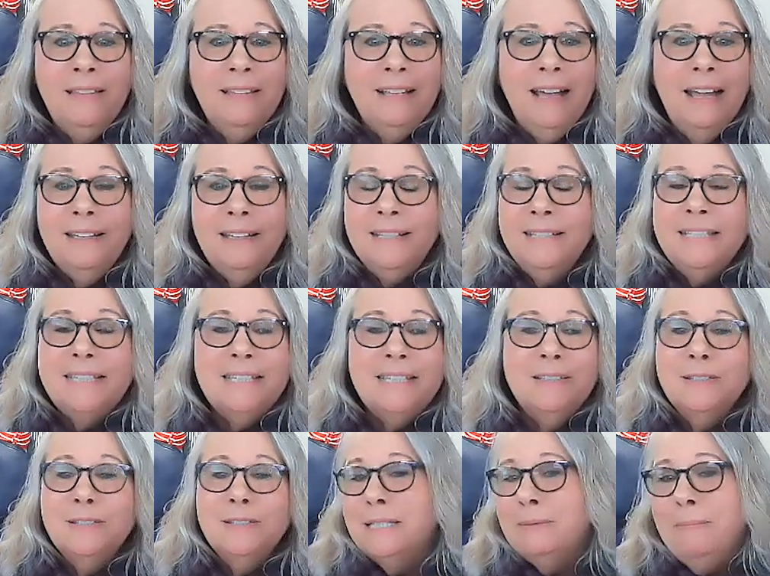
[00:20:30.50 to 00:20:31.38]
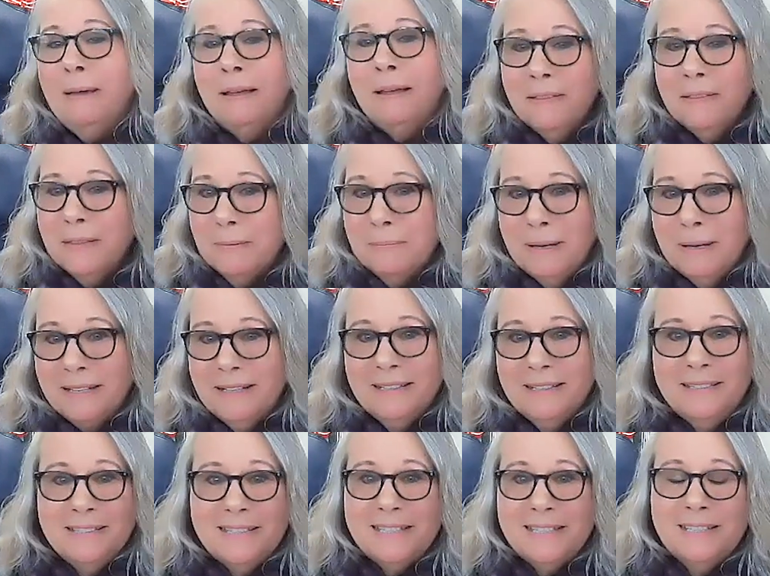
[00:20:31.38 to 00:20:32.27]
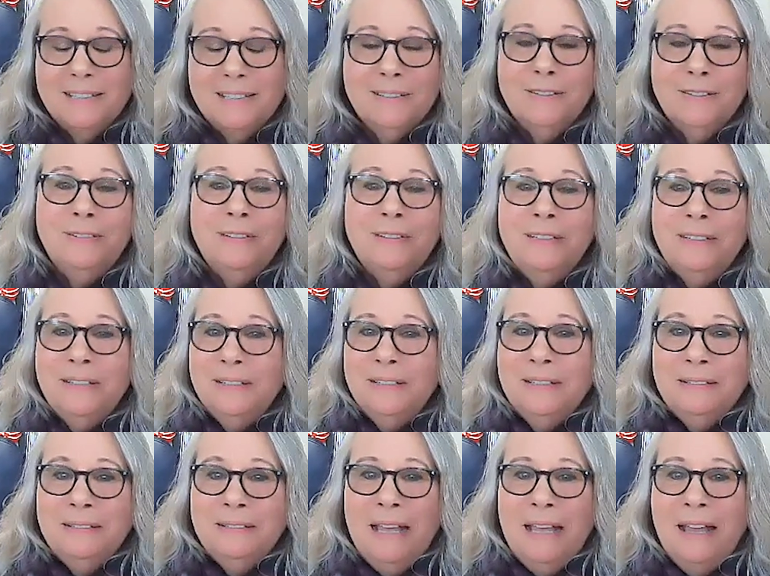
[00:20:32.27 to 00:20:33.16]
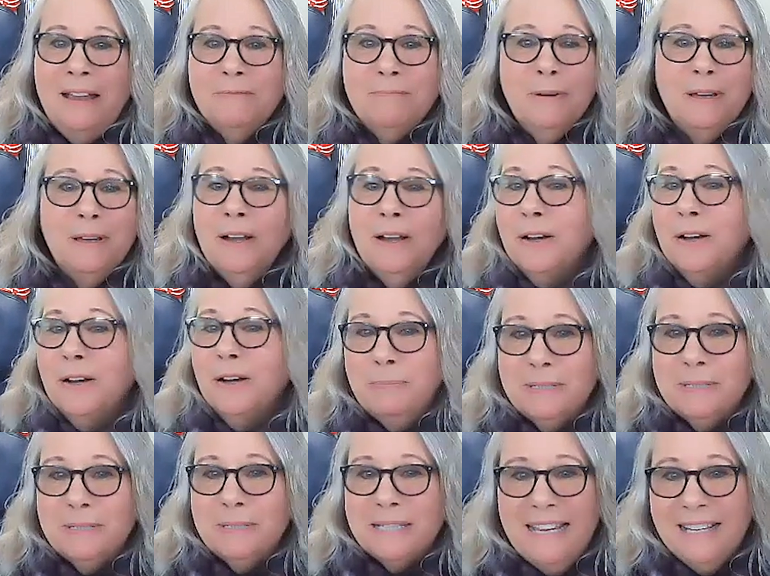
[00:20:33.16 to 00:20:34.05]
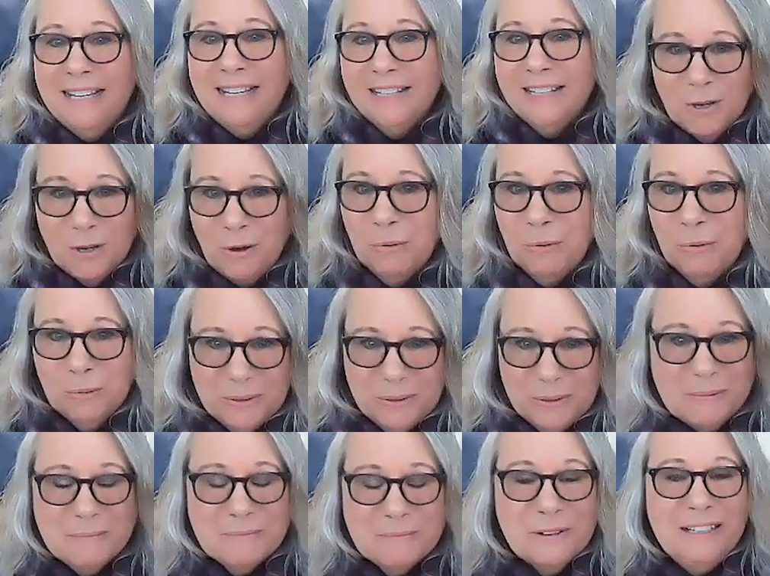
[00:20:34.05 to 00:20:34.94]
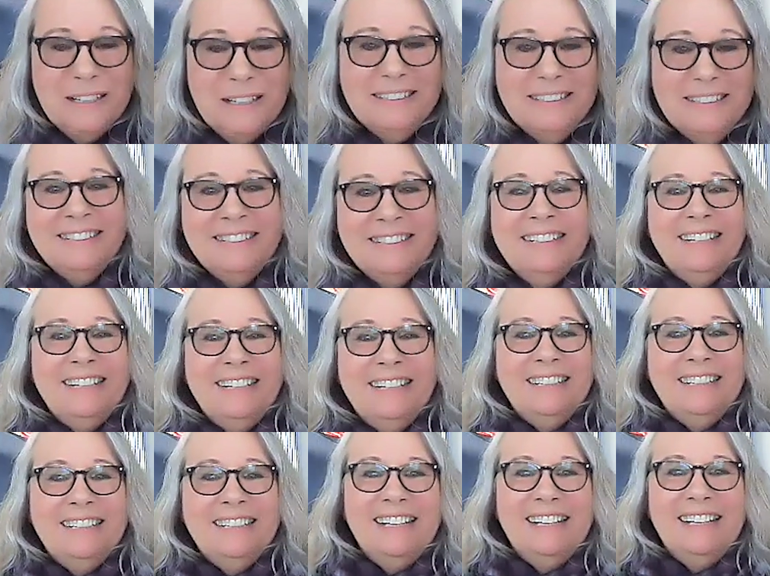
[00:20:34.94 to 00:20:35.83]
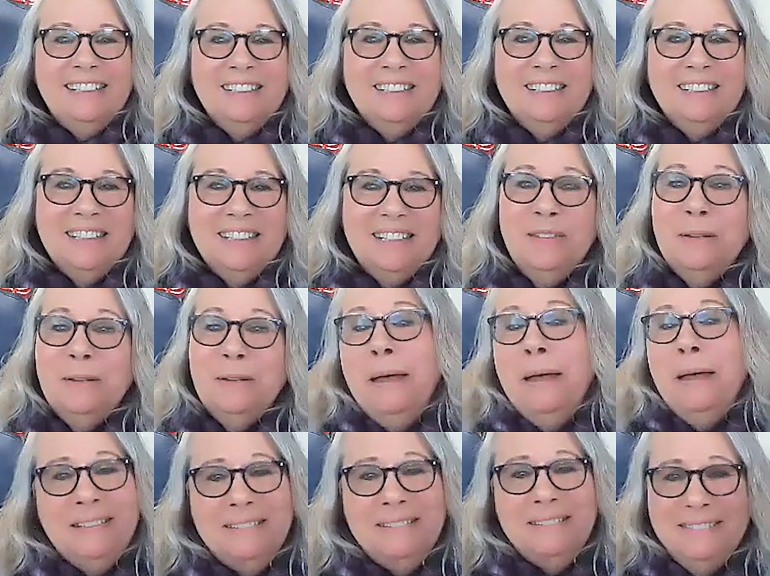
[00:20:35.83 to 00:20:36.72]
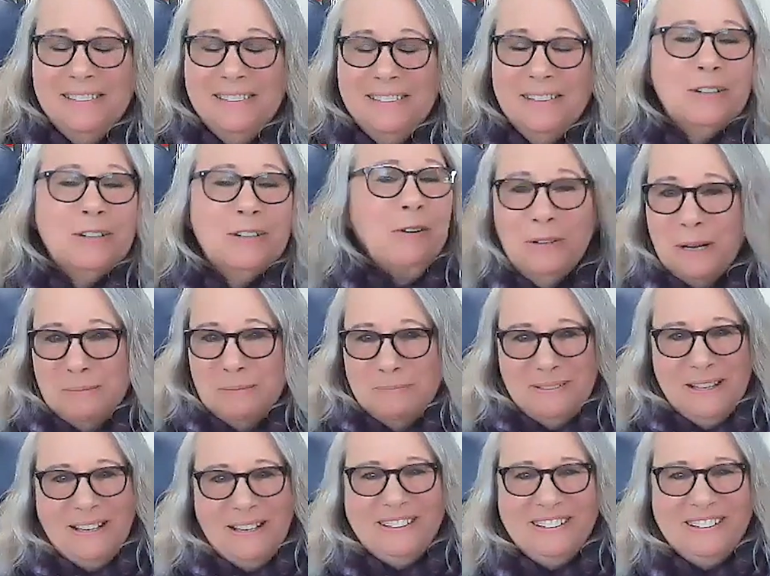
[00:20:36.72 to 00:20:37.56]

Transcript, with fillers: I can still smell them. I can still have my arms ache to hold them, right? Uh, and they're men, they're grown up.